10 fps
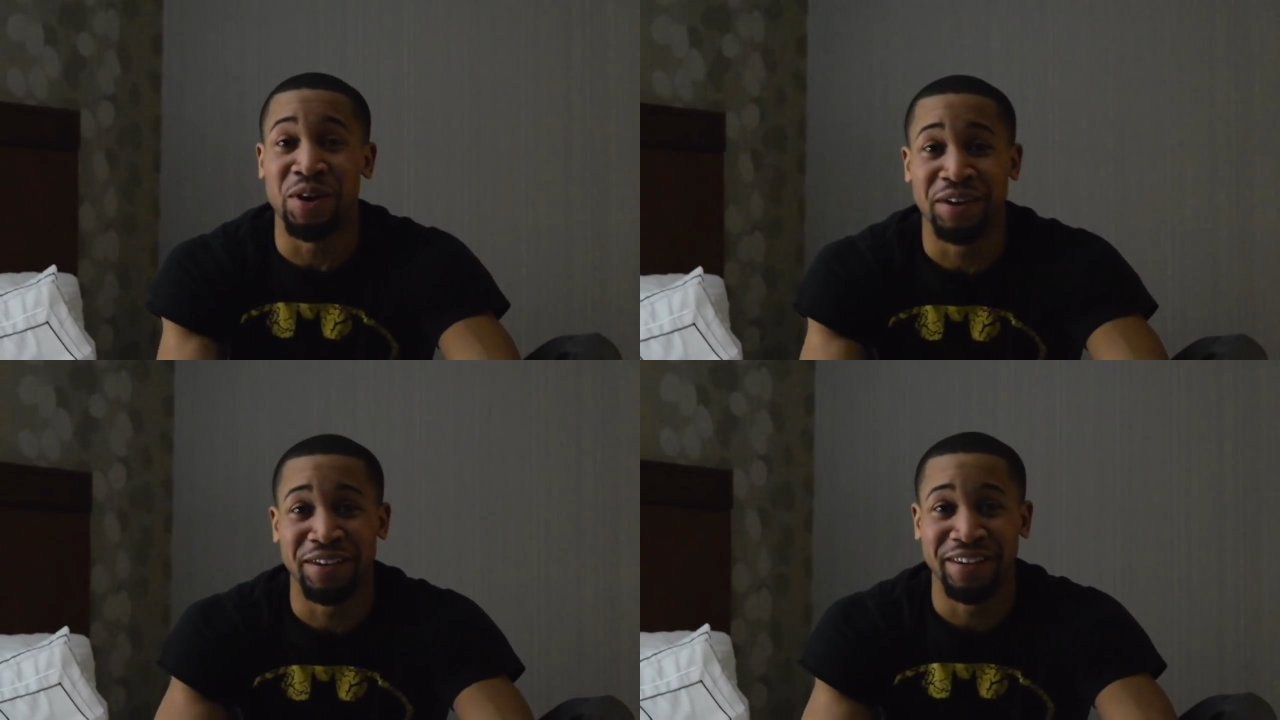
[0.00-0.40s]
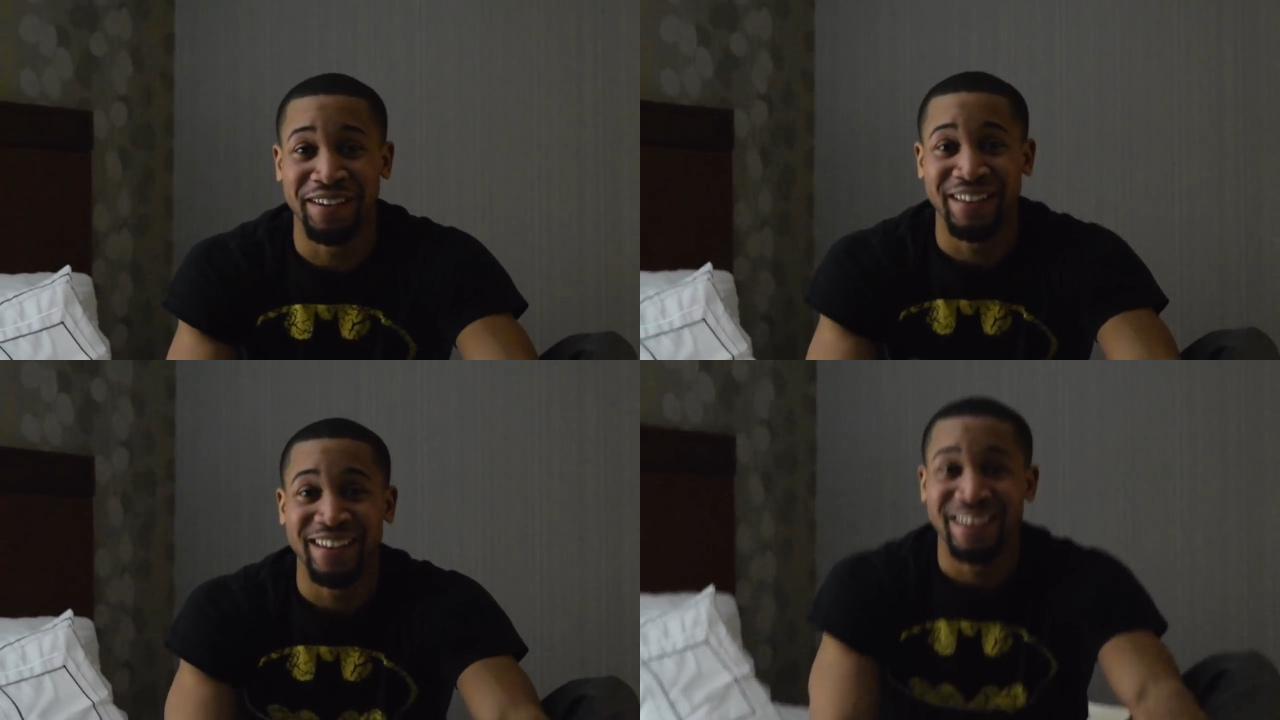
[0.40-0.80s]
Hey, bro,
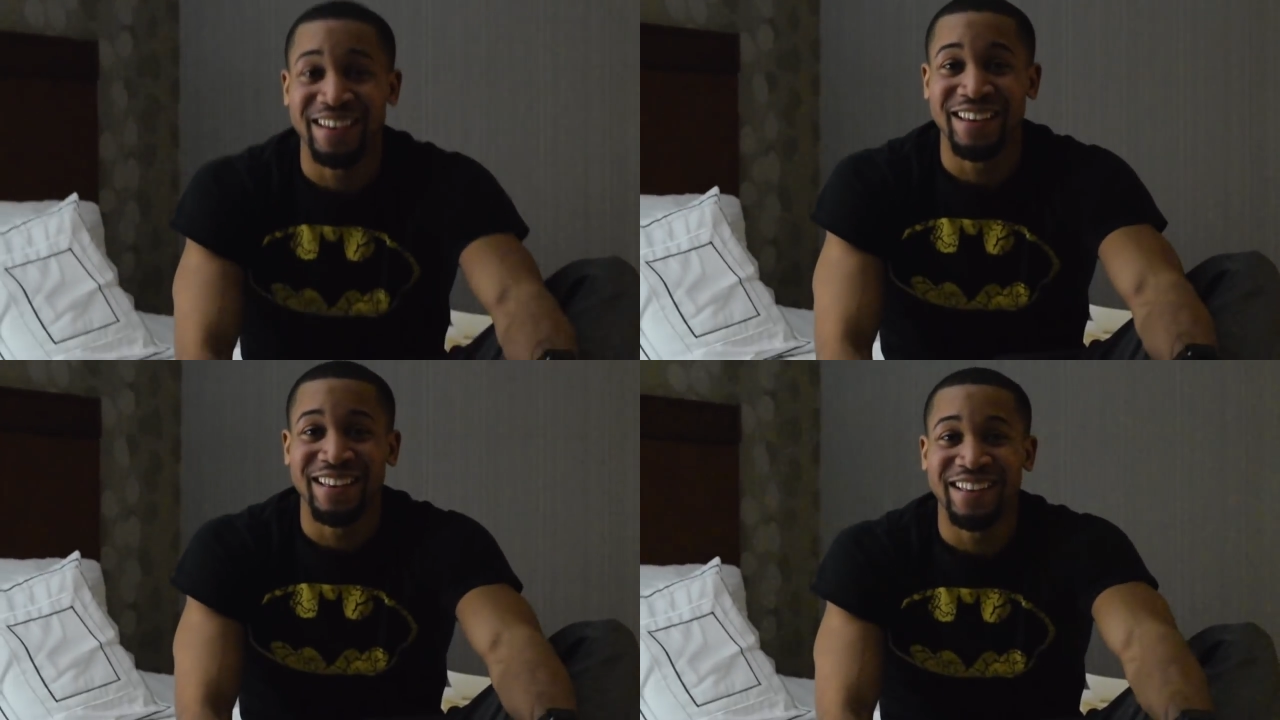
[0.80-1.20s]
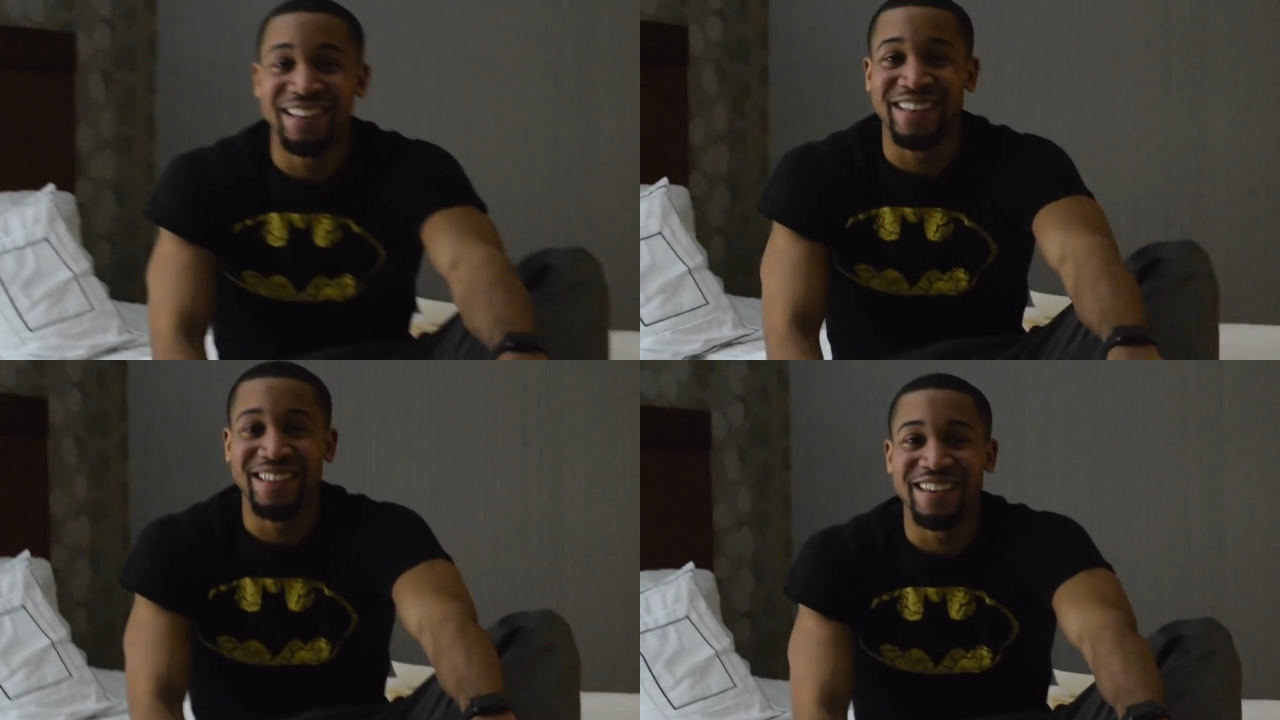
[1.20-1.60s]
my camera
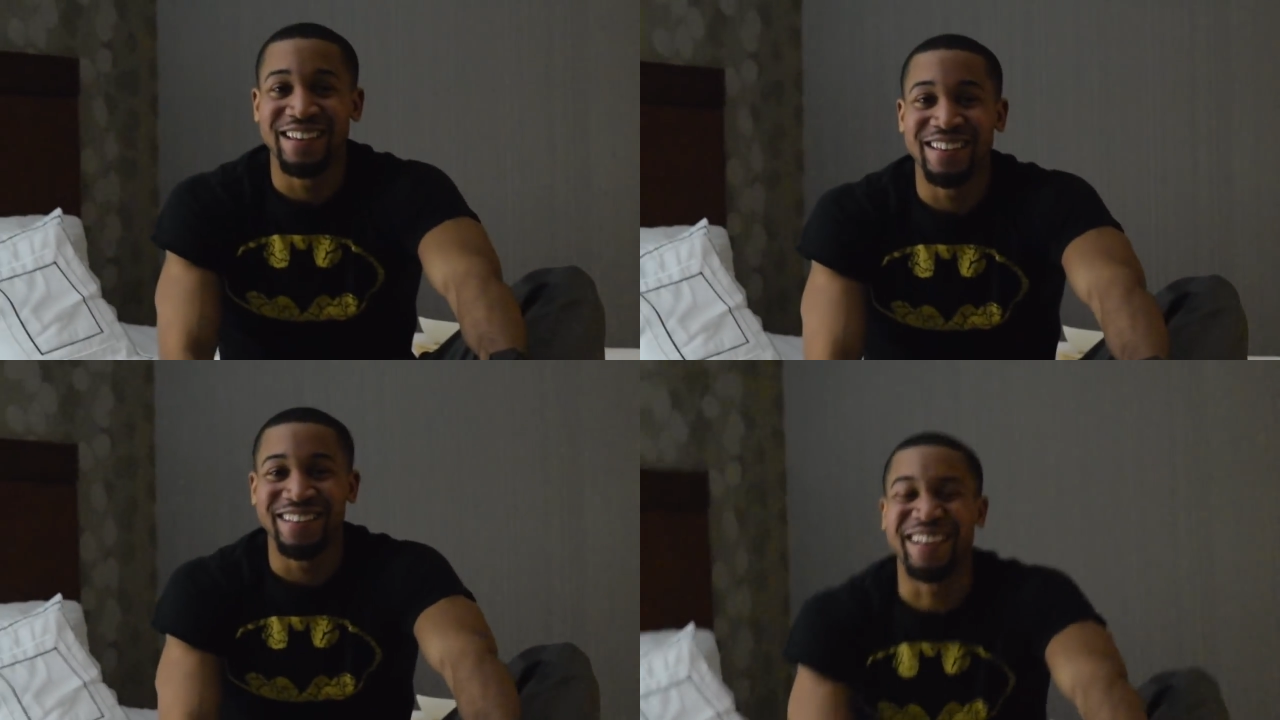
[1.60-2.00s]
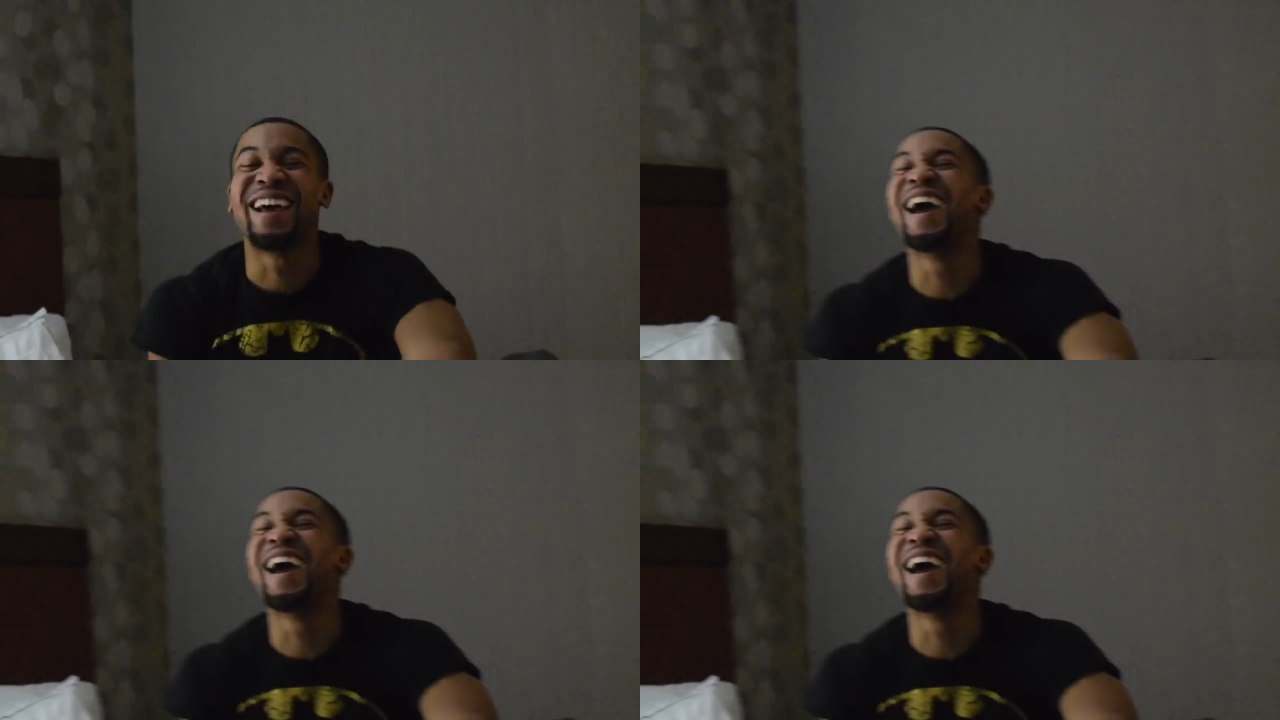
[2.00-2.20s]
work valid. What you